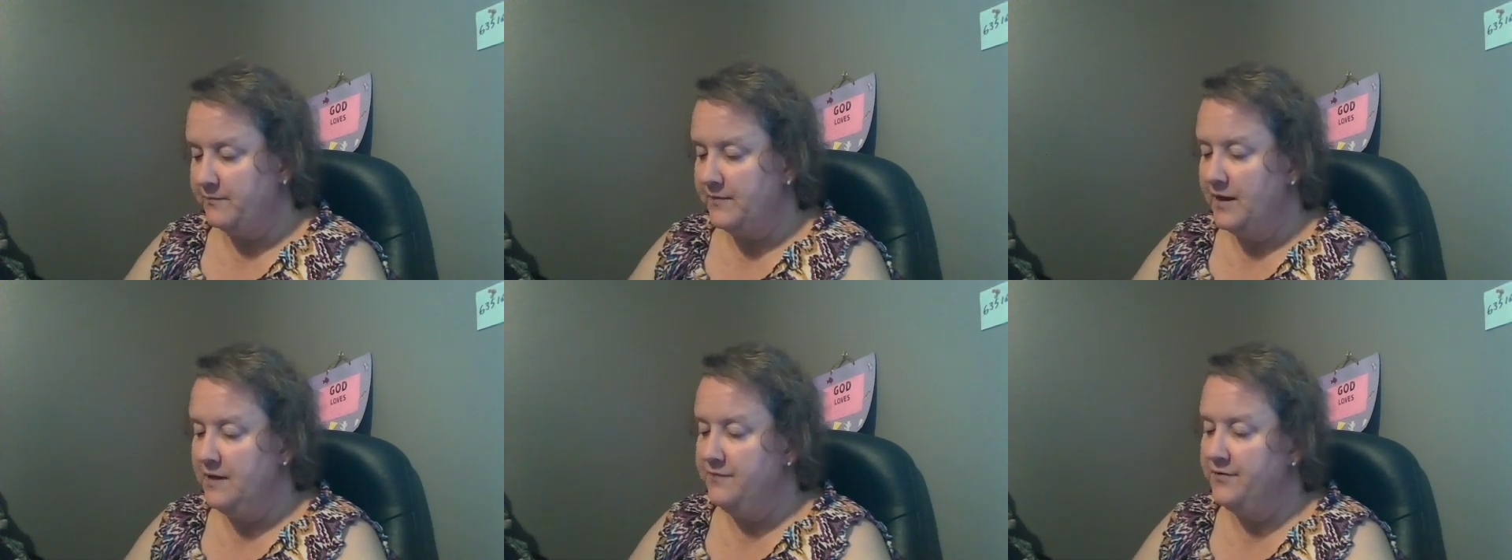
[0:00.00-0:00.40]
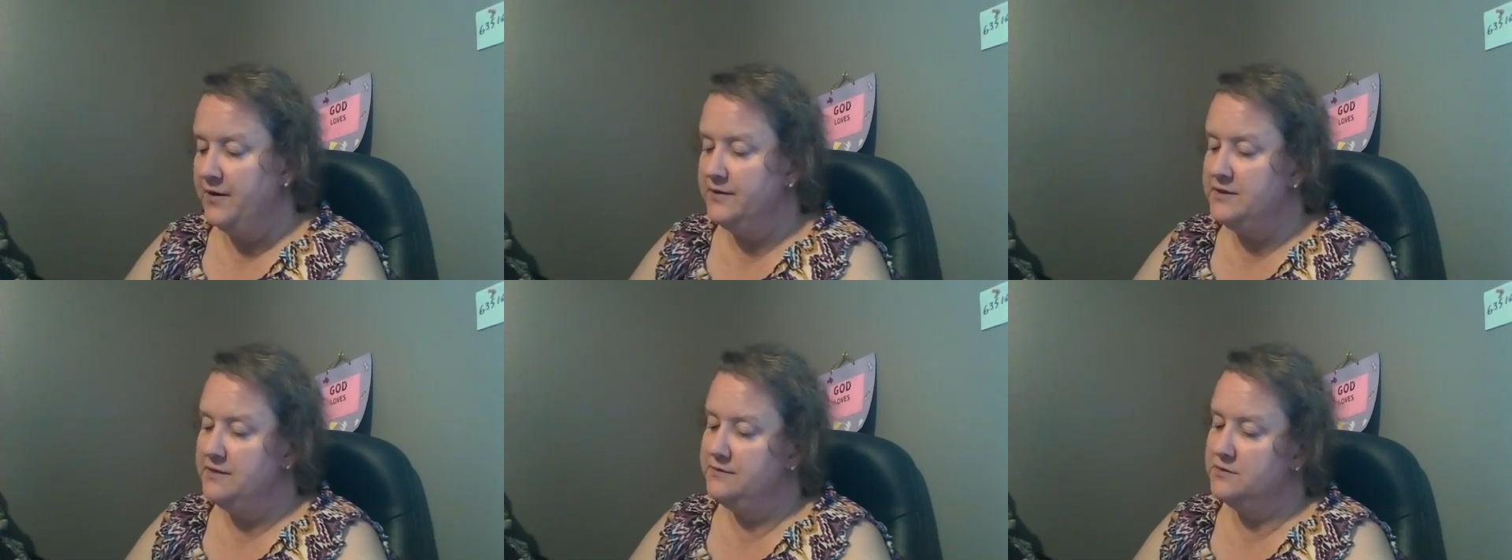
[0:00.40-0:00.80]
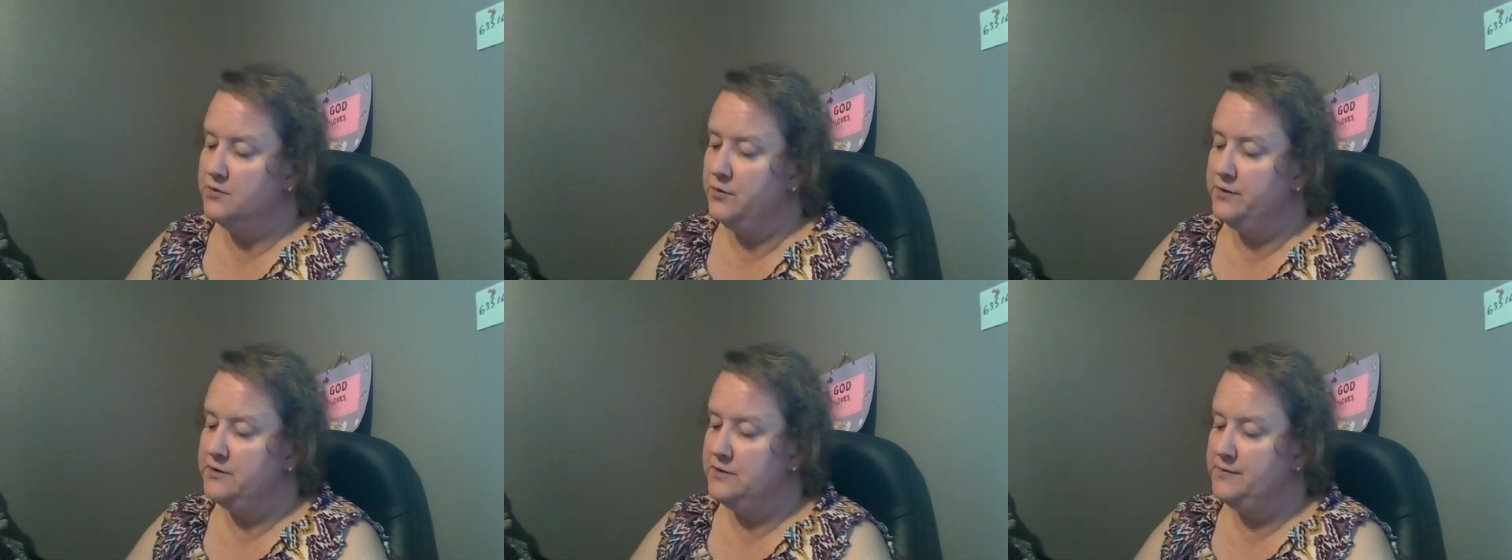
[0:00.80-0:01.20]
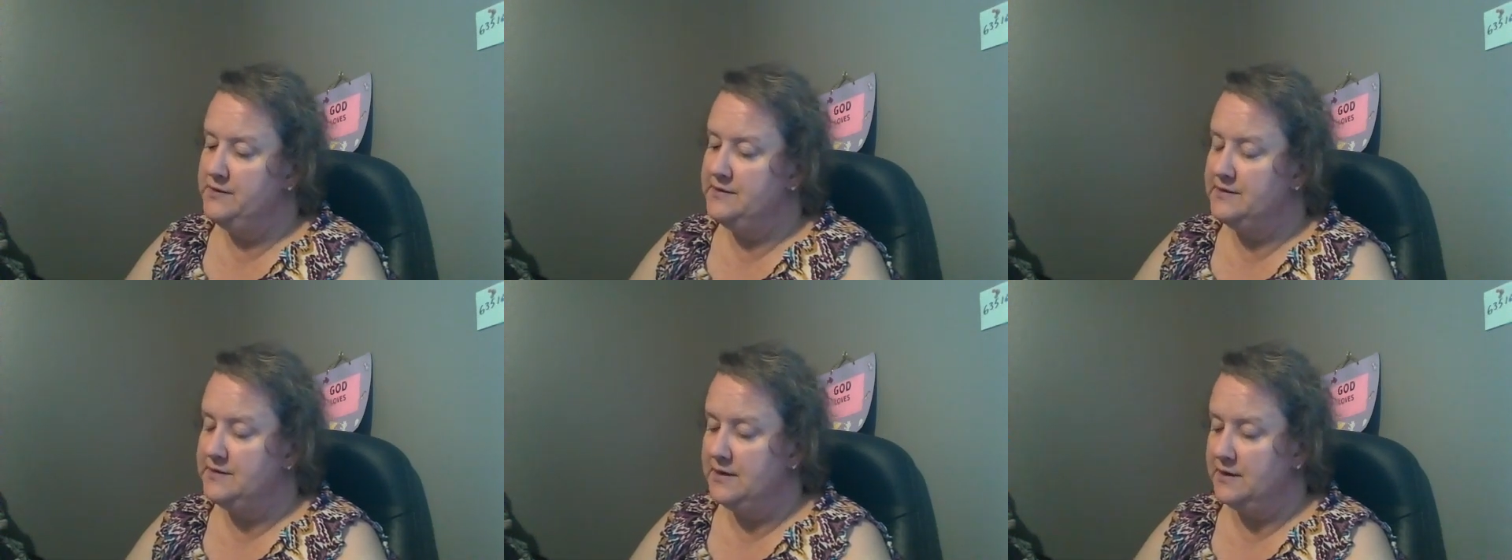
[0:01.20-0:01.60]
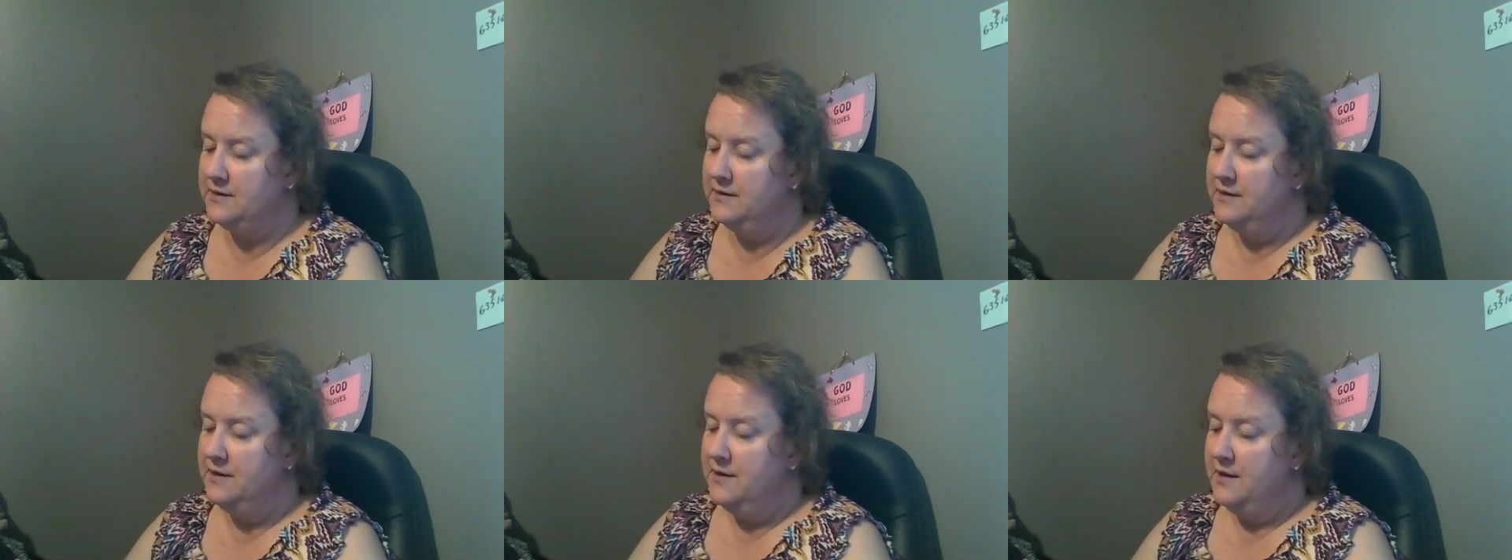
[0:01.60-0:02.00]
He felt he was going to be sick,
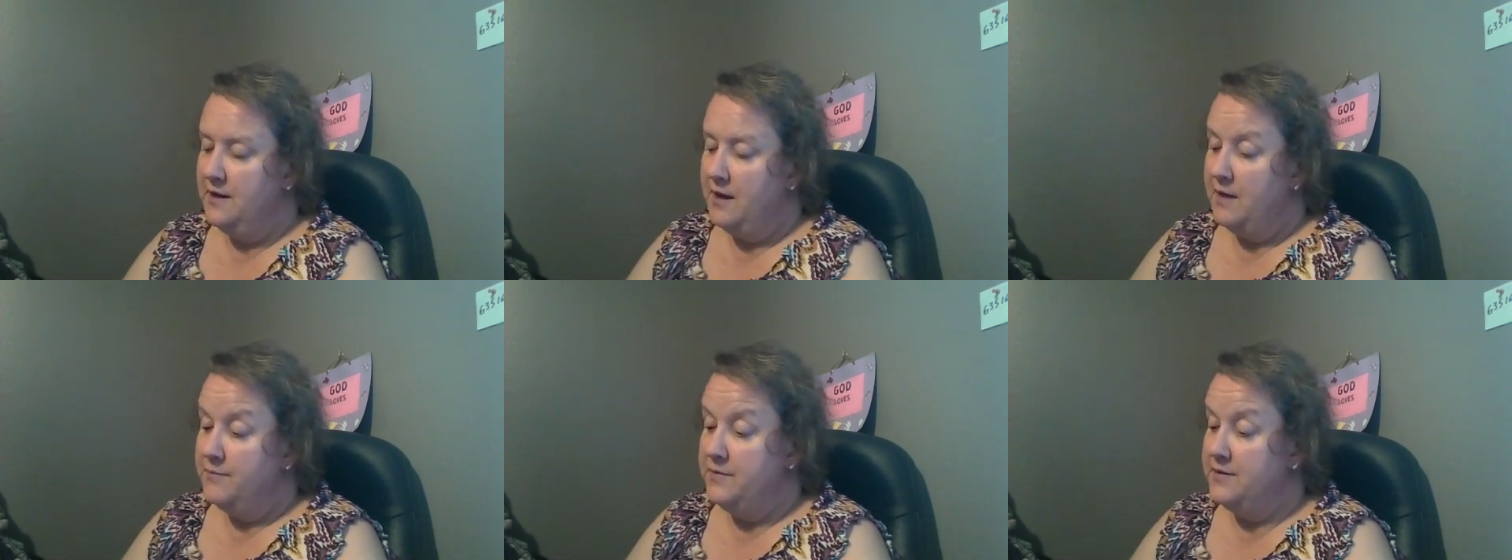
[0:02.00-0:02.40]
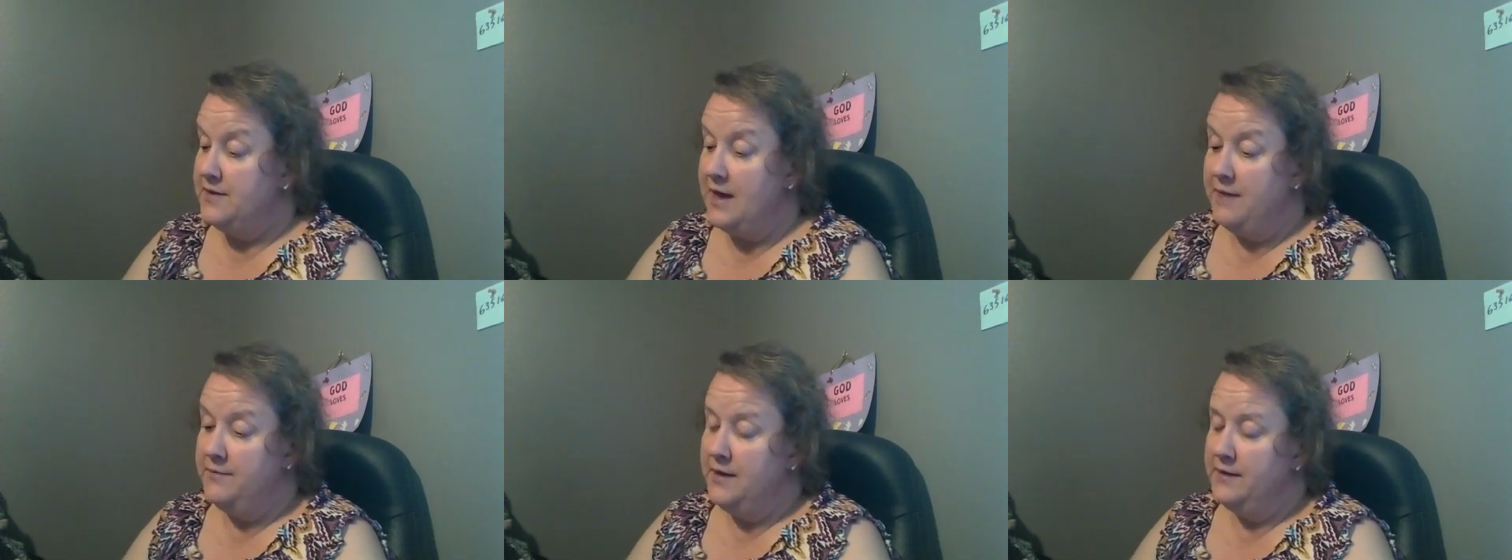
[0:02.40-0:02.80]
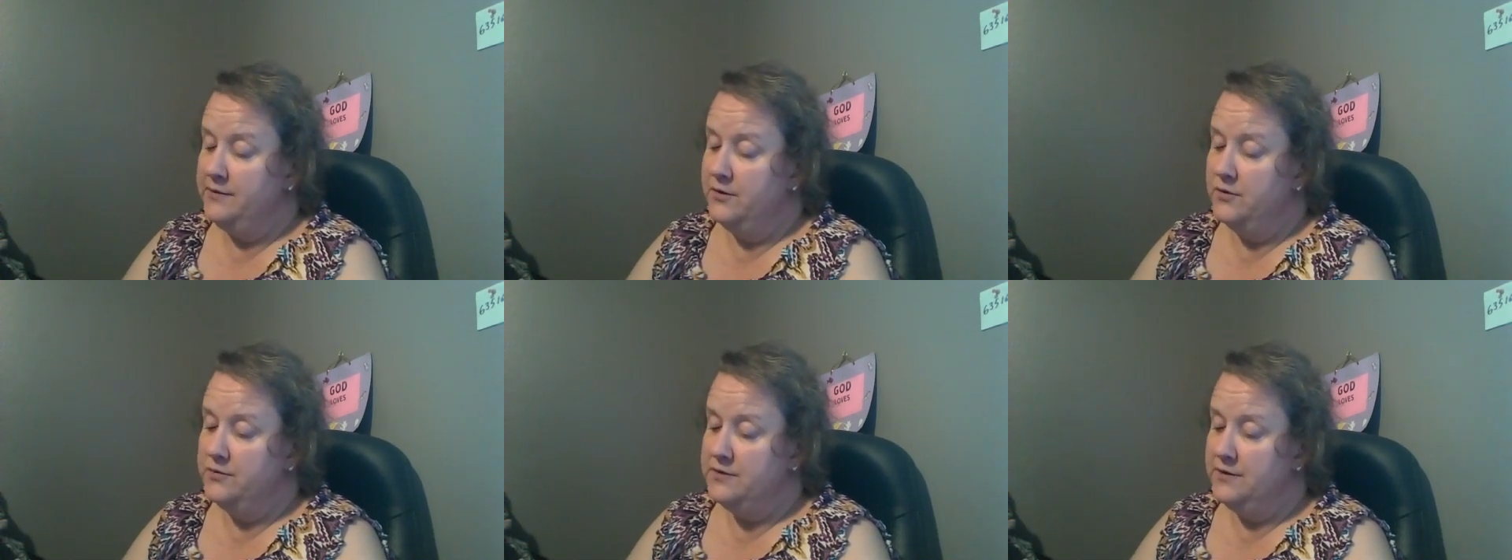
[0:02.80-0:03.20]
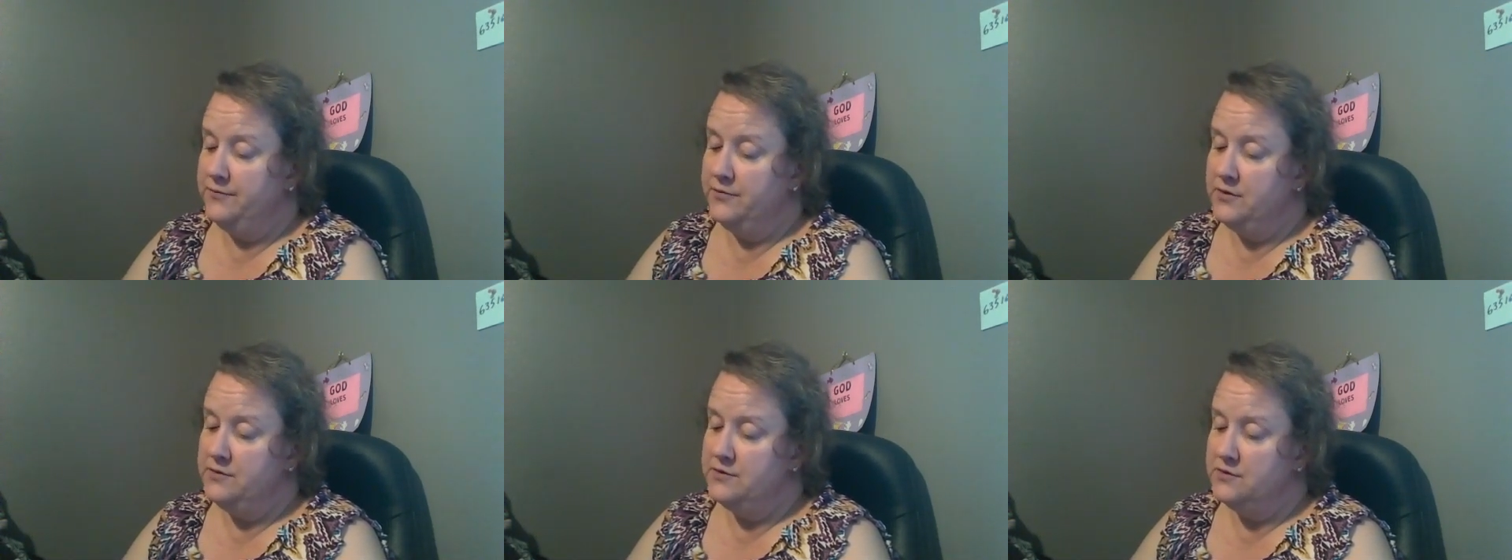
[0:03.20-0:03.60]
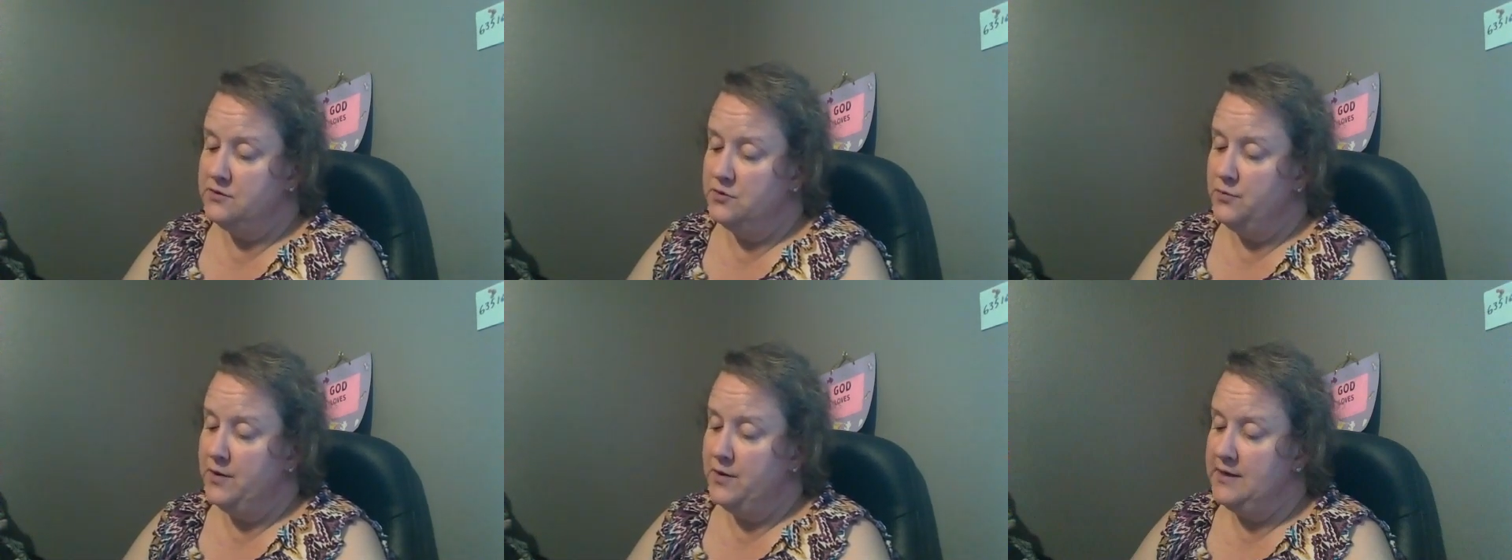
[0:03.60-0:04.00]
but that made no difference
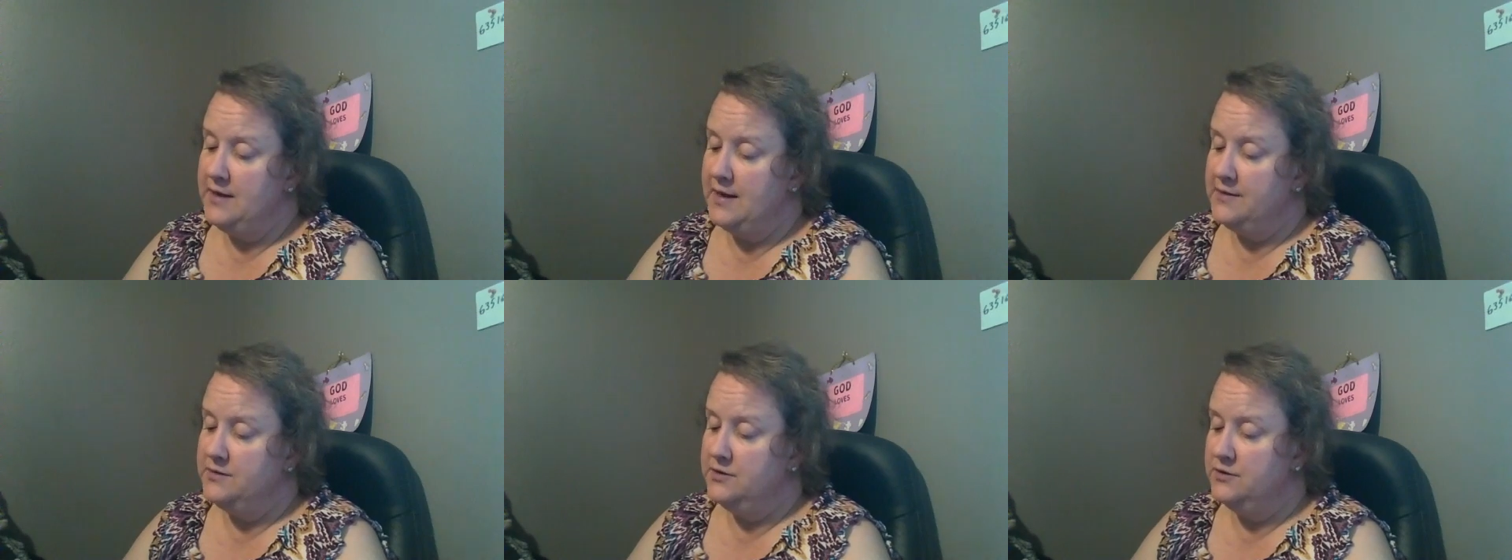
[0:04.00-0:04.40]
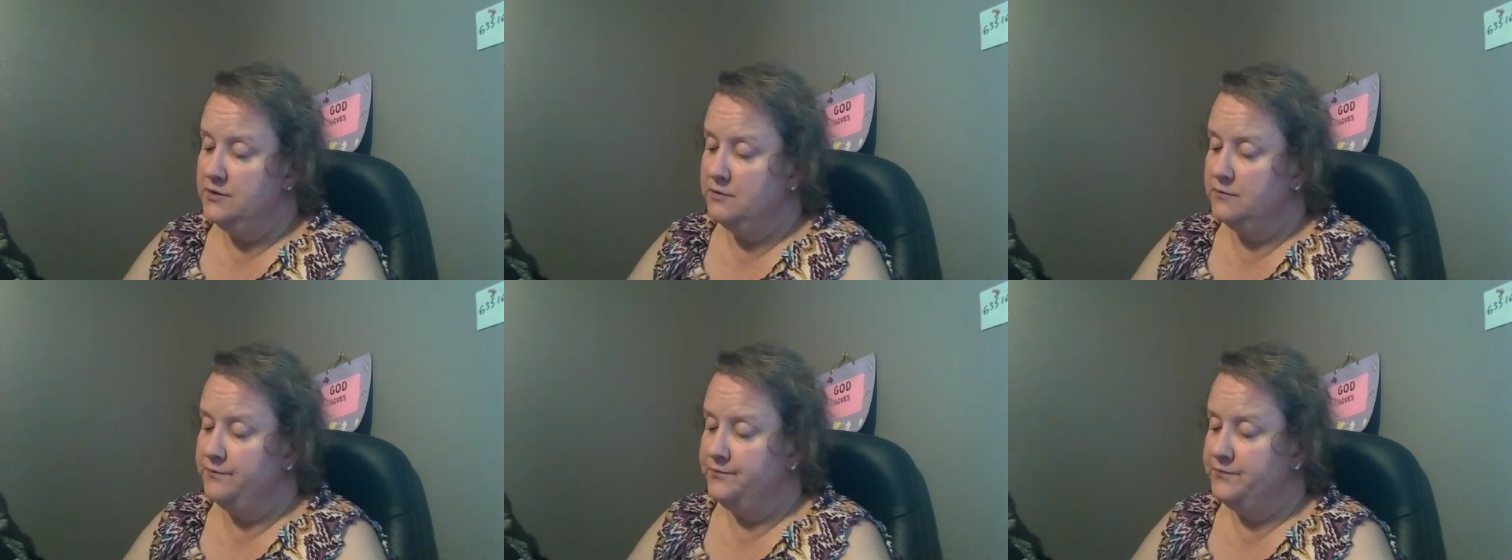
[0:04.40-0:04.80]
to what he had to do.